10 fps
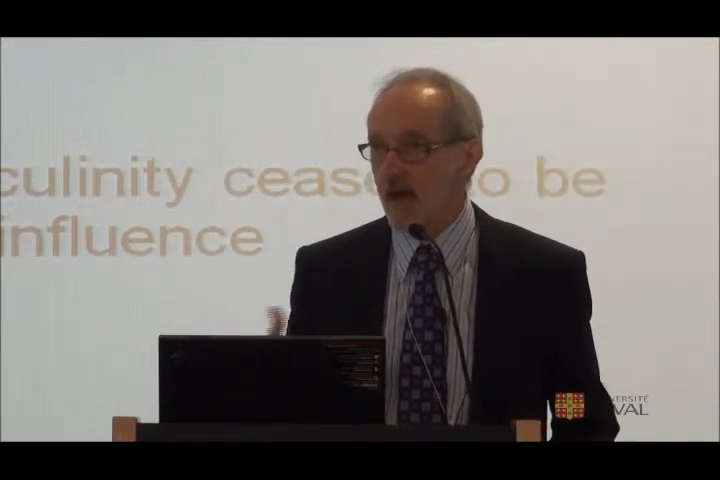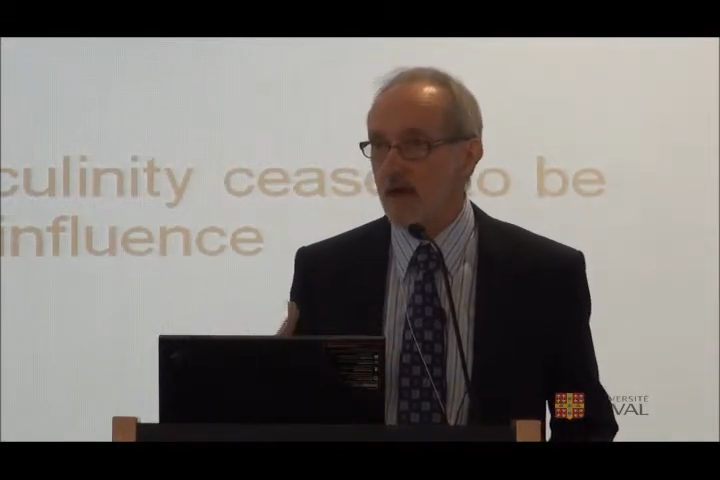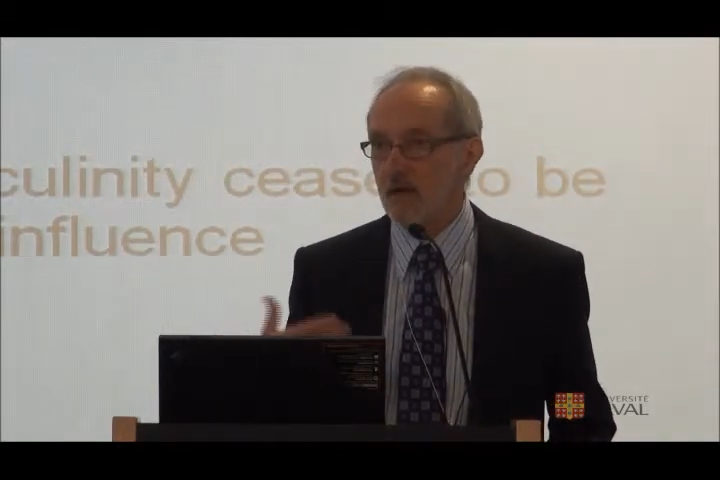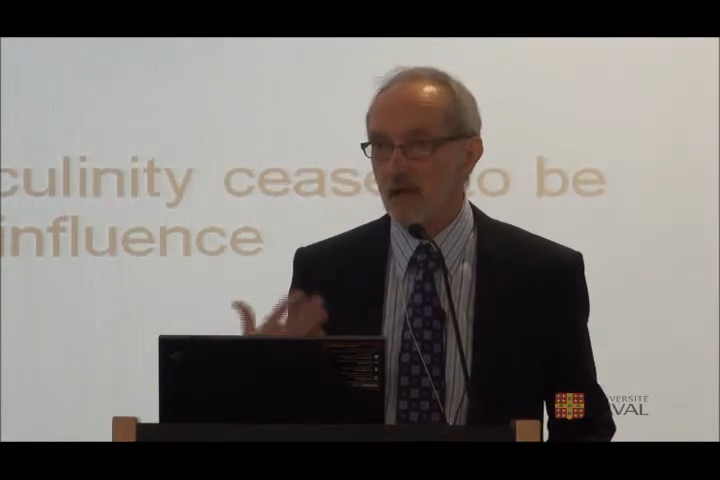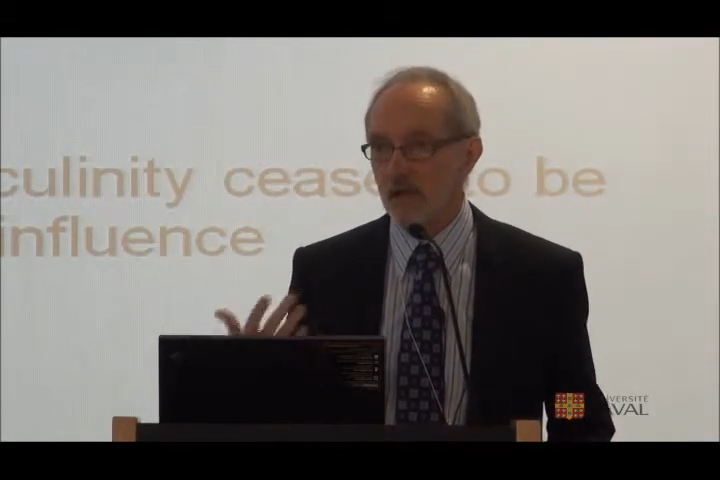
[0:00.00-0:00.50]

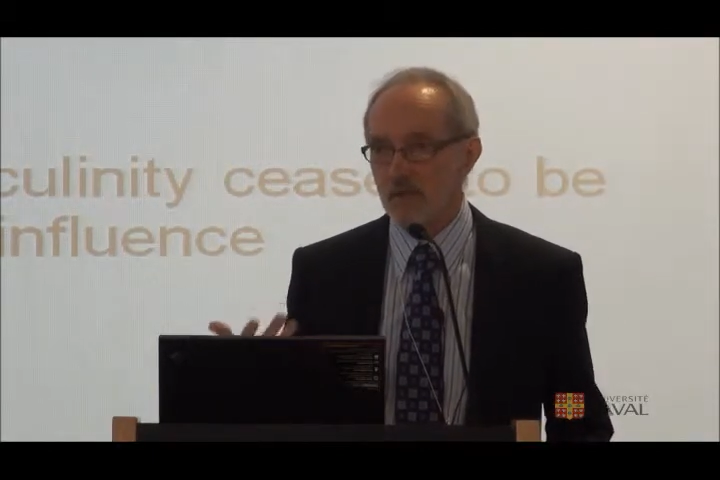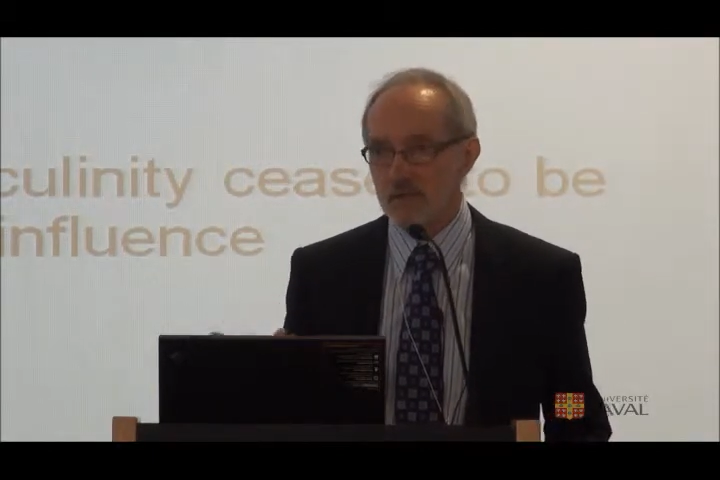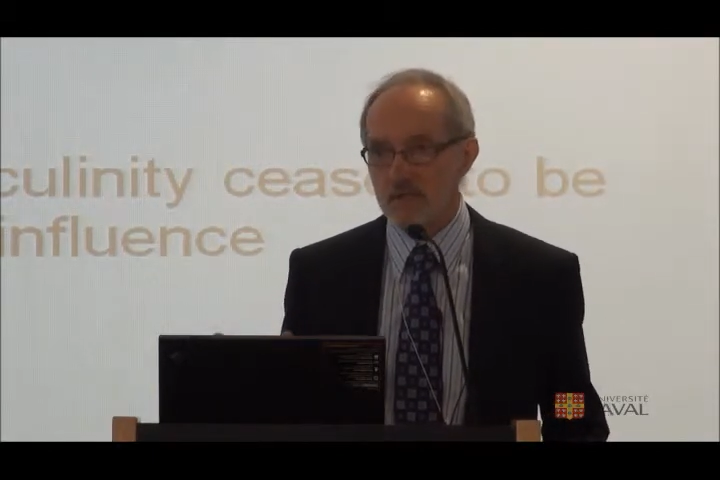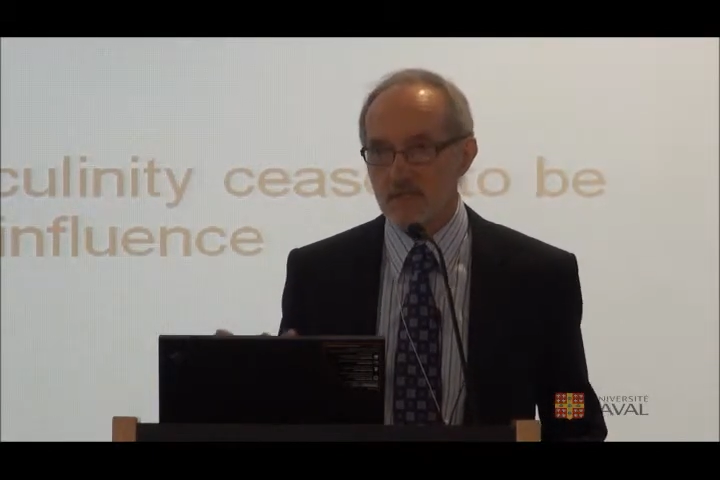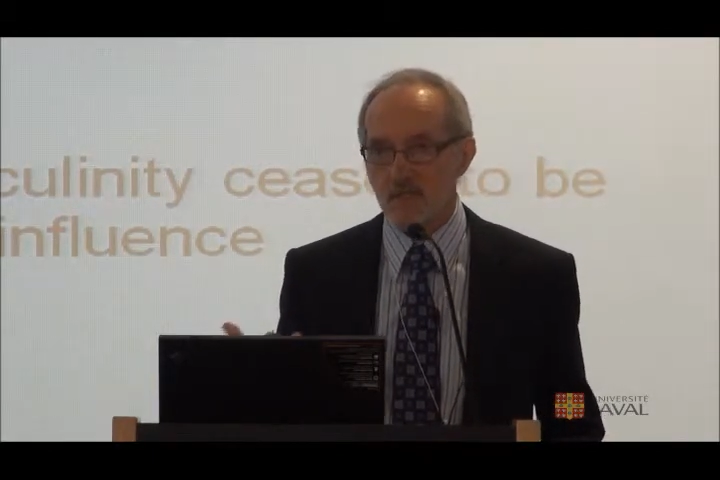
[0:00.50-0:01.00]
Our
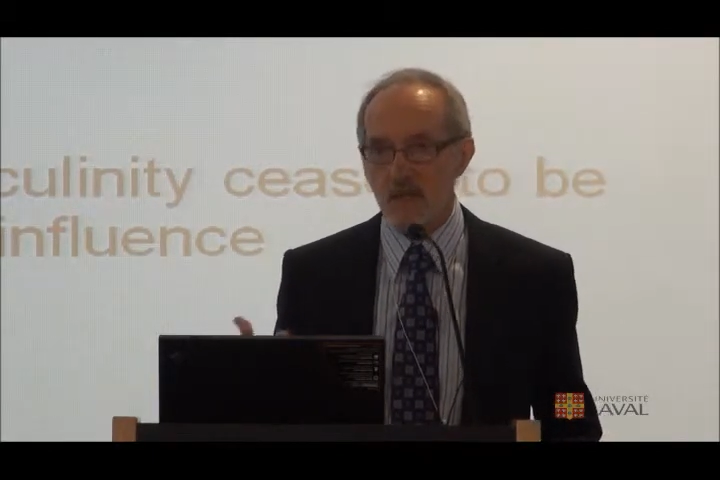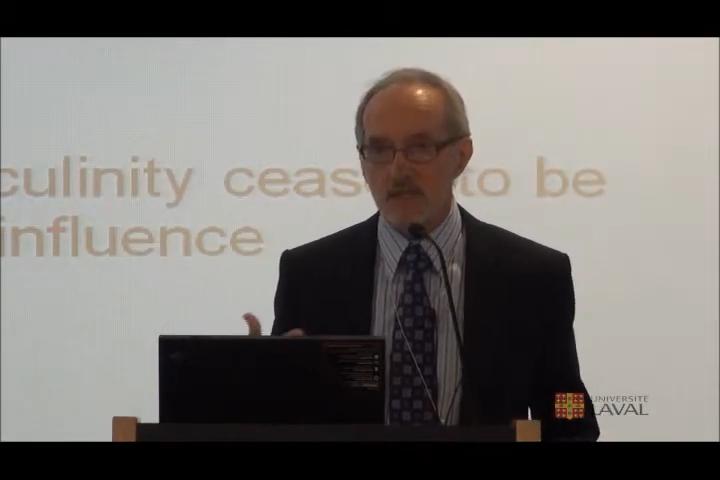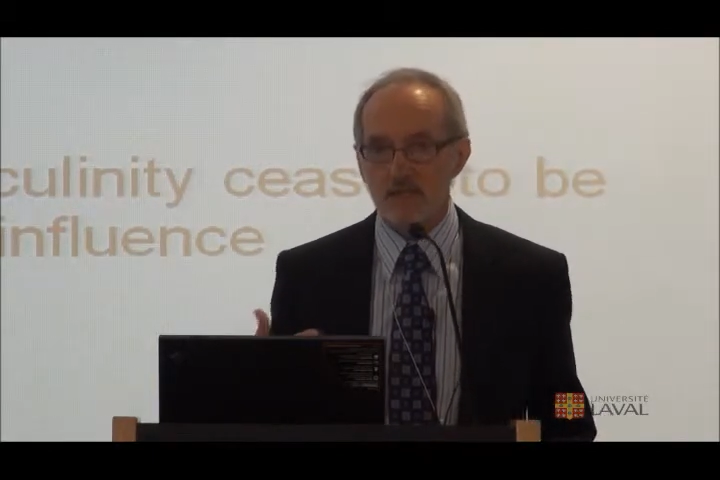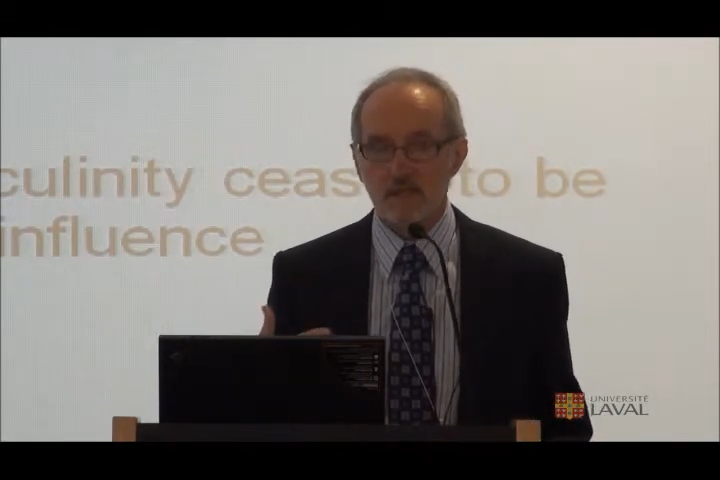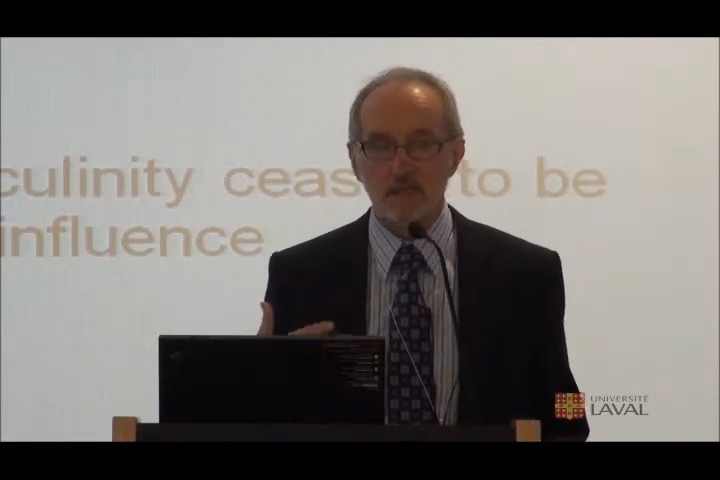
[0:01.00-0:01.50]
language
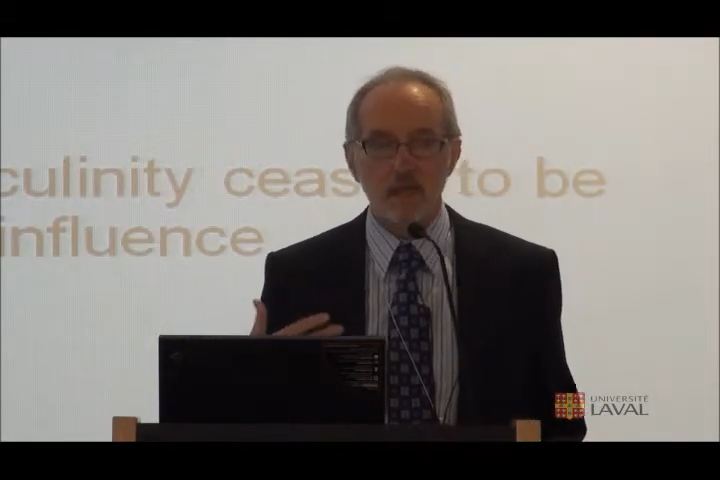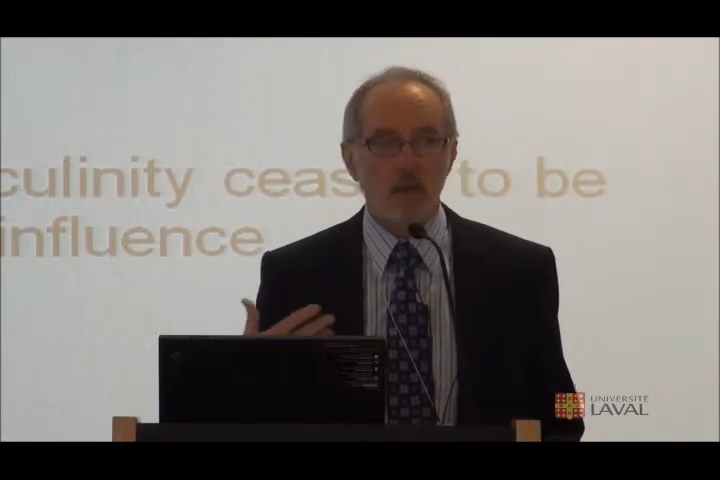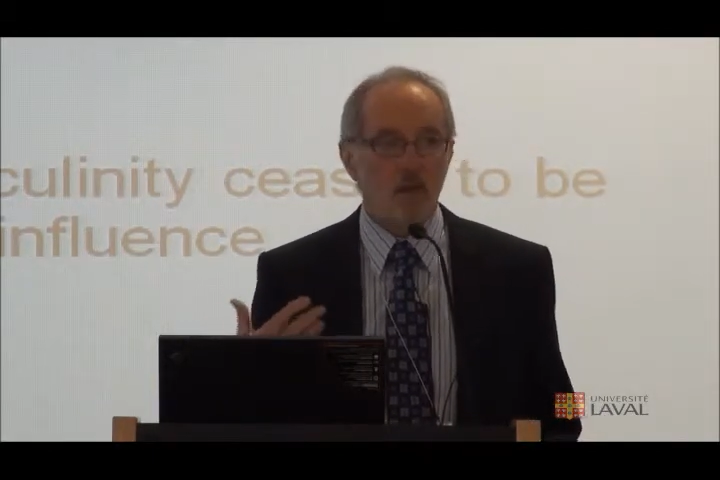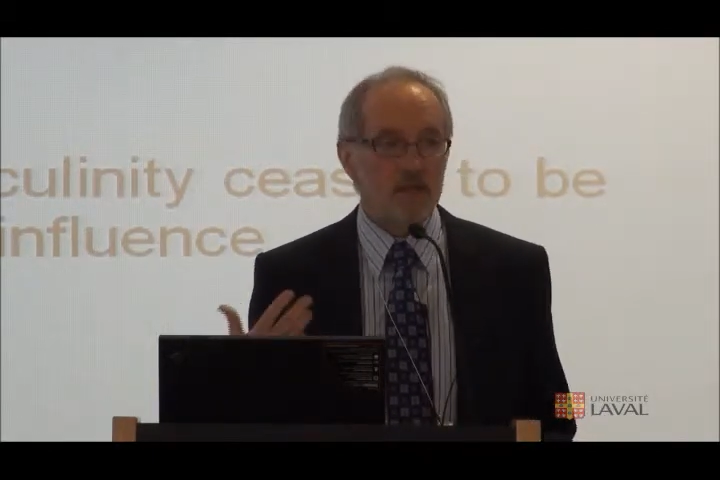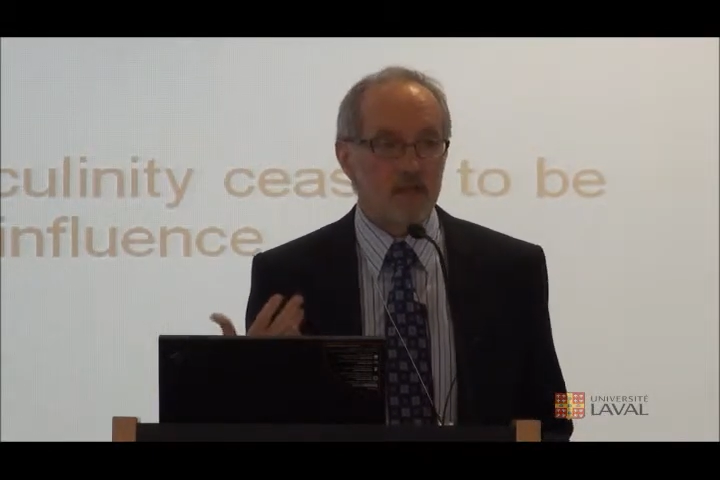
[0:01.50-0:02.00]
displays it.
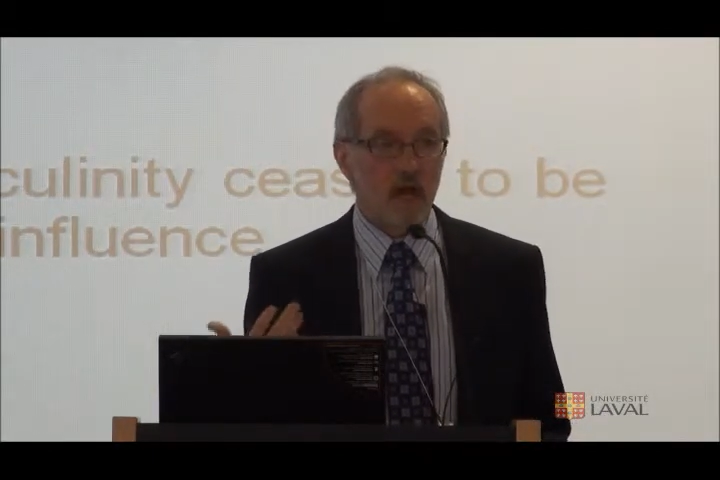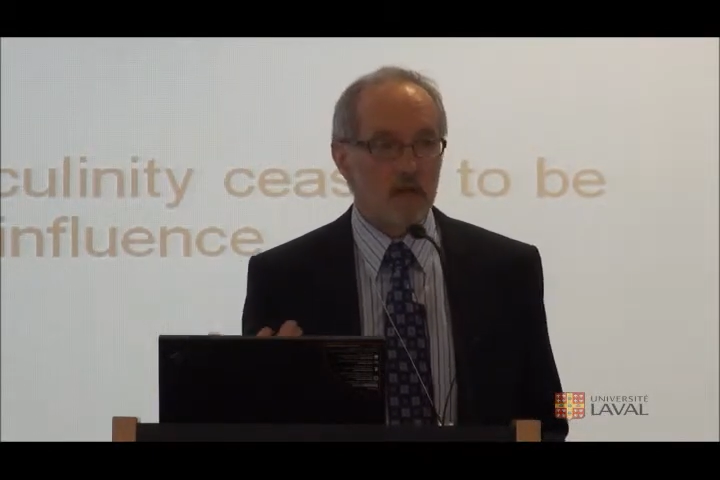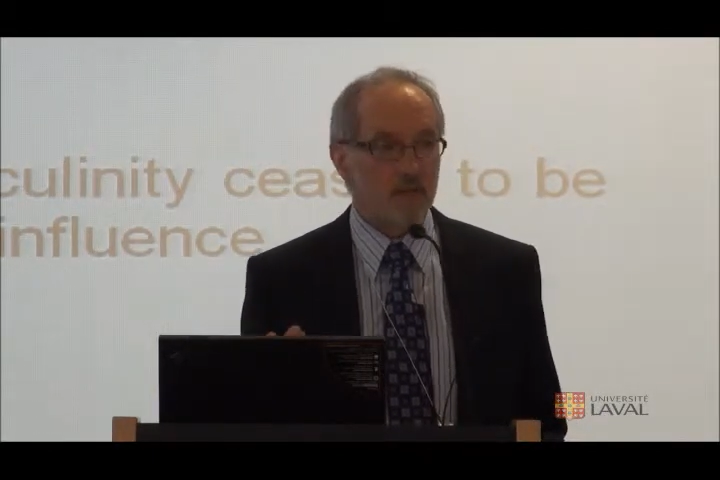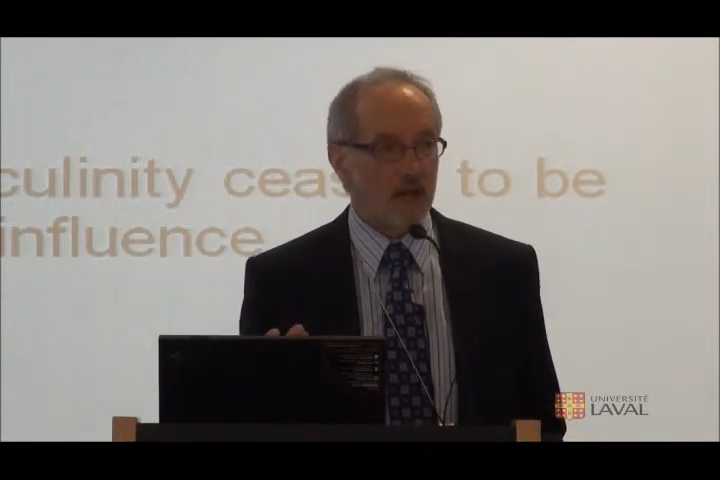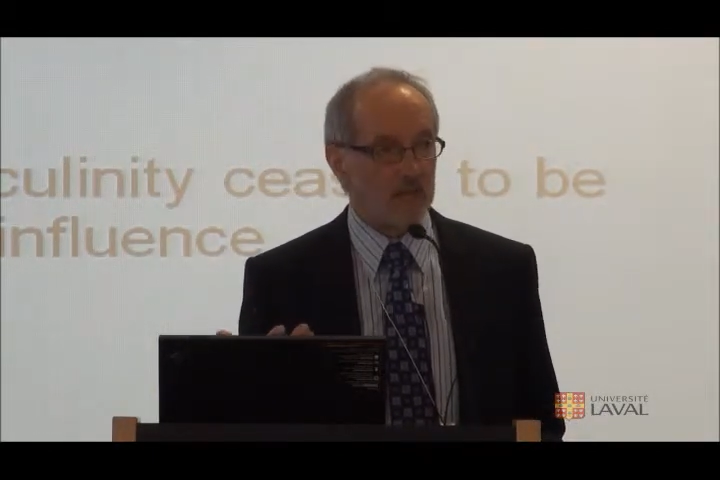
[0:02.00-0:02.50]
We
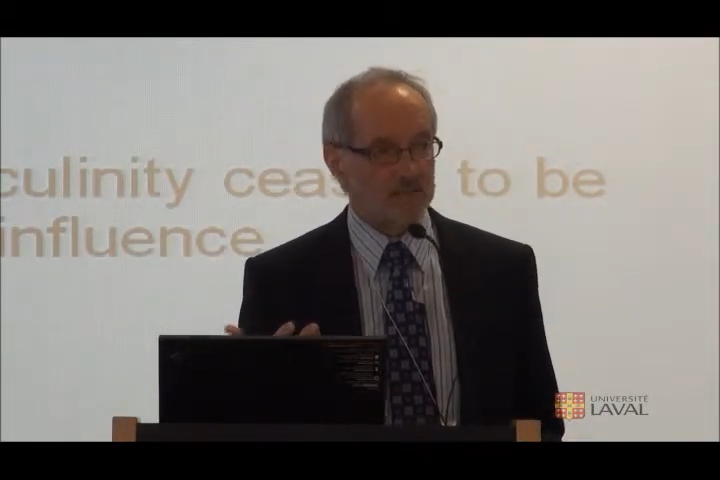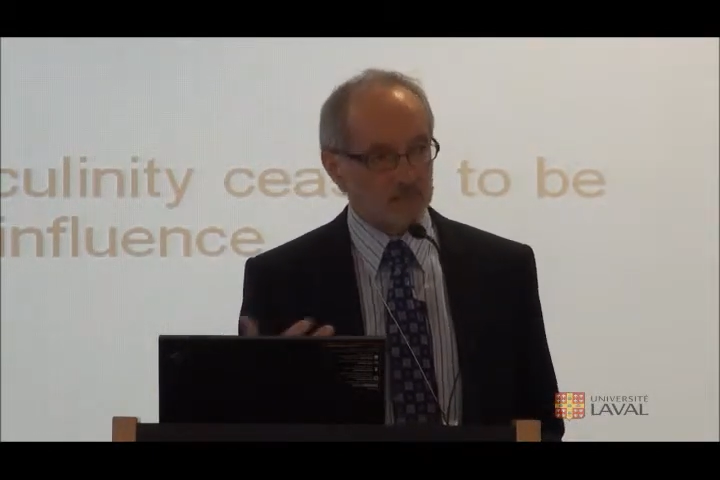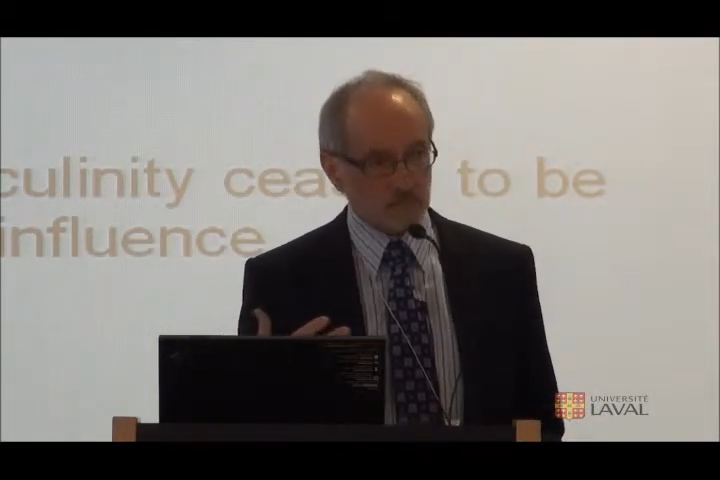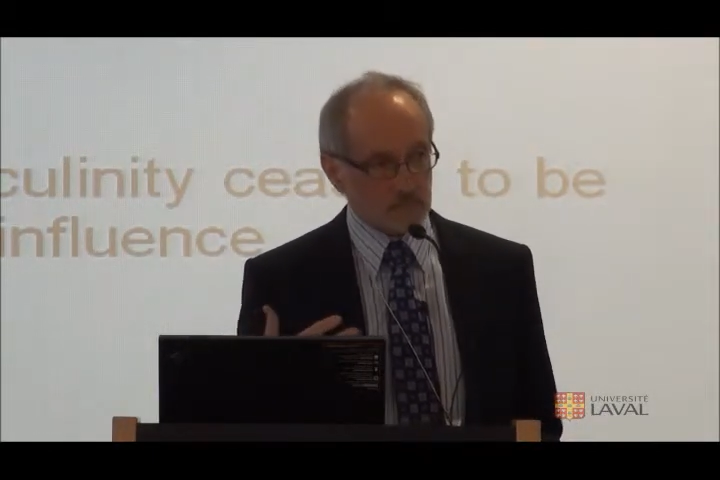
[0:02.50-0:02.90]
talk about